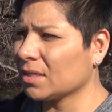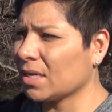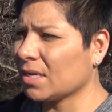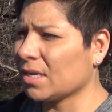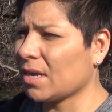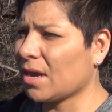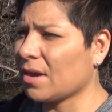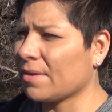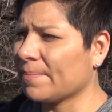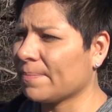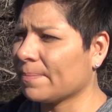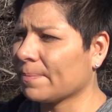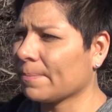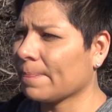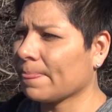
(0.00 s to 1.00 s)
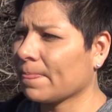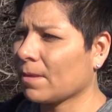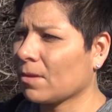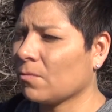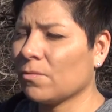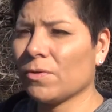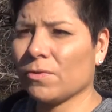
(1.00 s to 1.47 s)
and um,
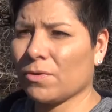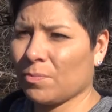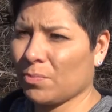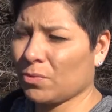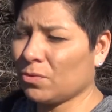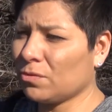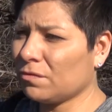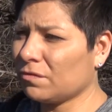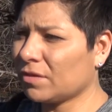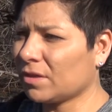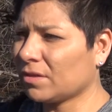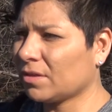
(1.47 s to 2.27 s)
we were approved.